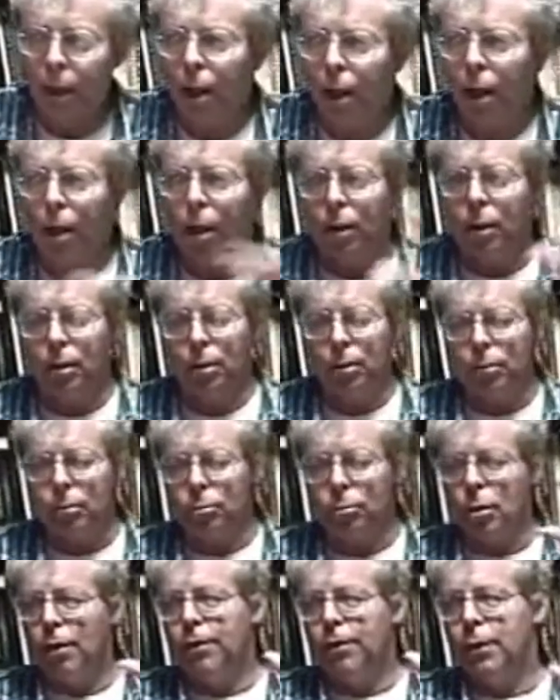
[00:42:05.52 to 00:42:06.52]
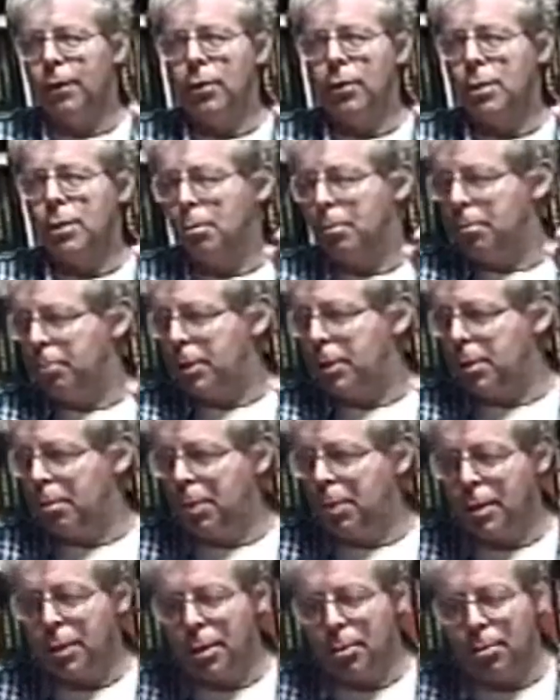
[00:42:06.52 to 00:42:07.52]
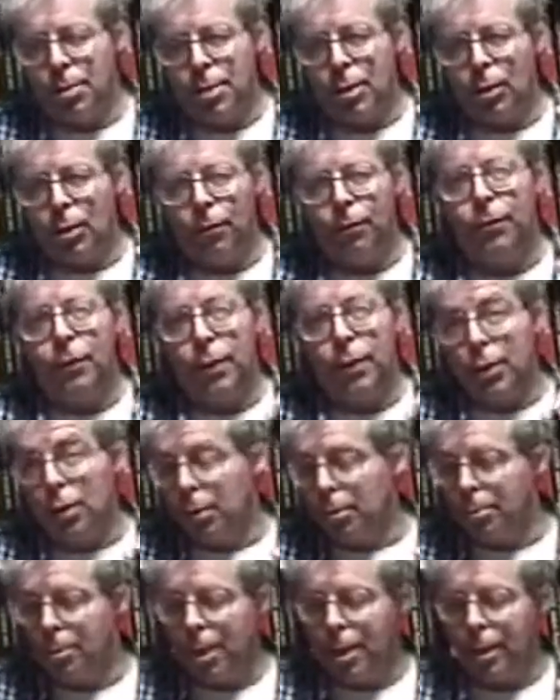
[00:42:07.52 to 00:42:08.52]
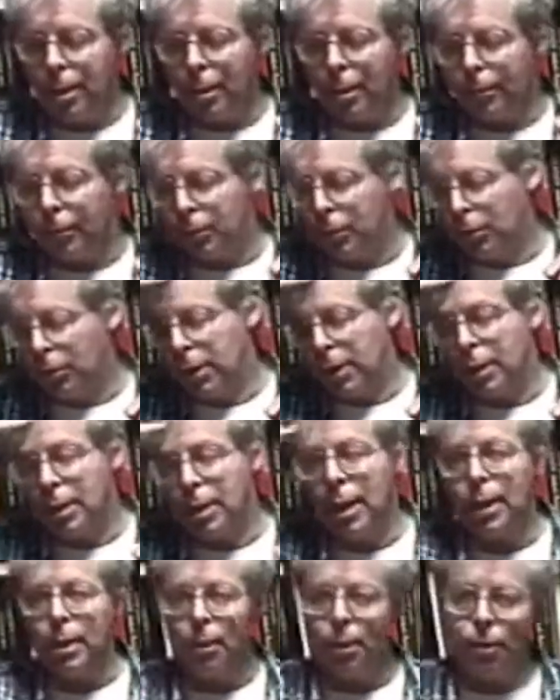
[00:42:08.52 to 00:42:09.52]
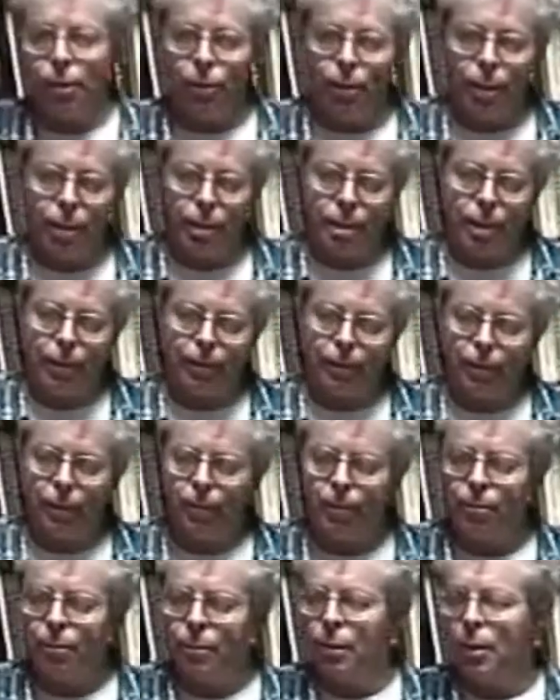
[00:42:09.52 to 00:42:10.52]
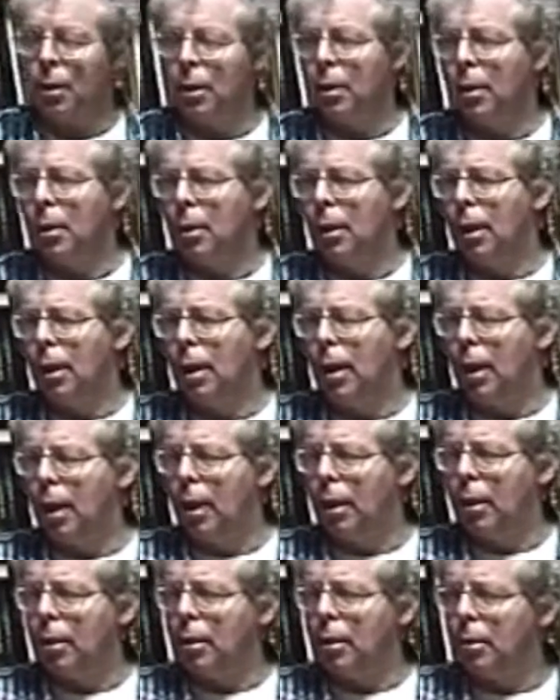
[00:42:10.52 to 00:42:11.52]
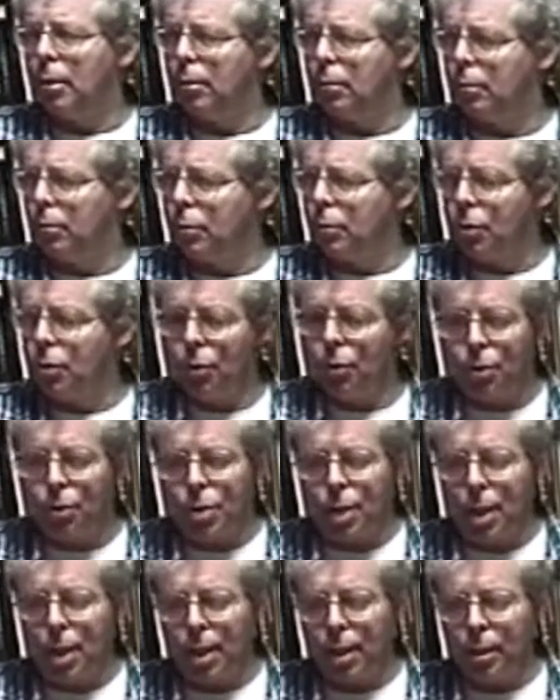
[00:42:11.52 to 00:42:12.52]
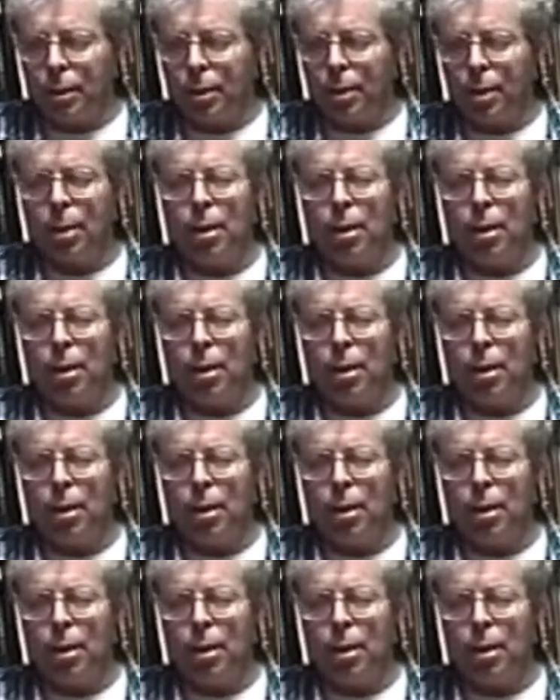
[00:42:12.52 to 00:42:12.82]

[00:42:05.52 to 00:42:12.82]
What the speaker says: Raphael depicts himself, a young man after all, he died at 37, to the side.